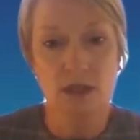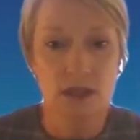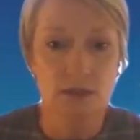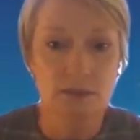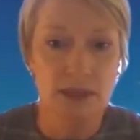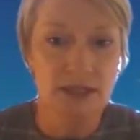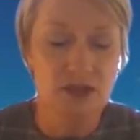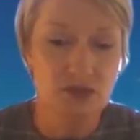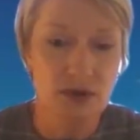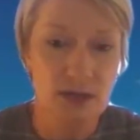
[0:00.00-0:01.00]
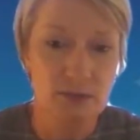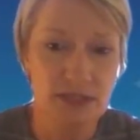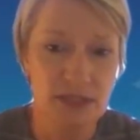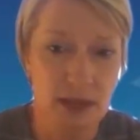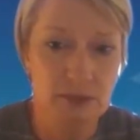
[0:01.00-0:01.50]
compared to
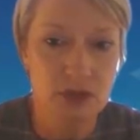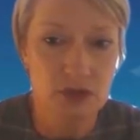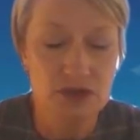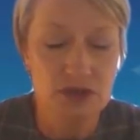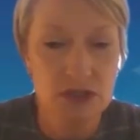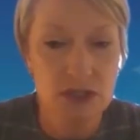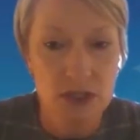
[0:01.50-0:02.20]
ranibizumab dosed